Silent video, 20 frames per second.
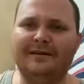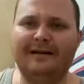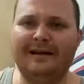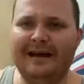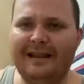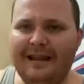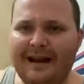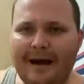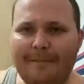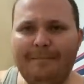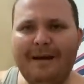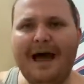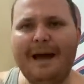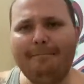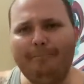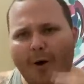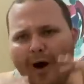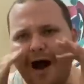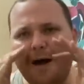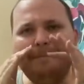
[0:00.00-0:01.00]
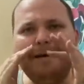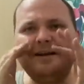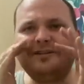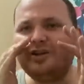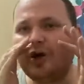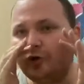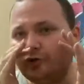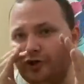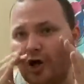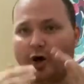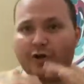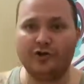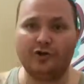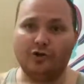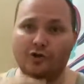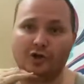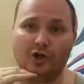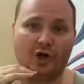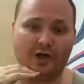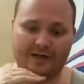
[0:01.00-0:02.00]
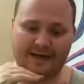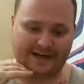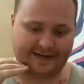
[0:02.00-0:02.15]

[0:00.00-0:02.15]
And then I'll be like, boy, I'm at your door. You look,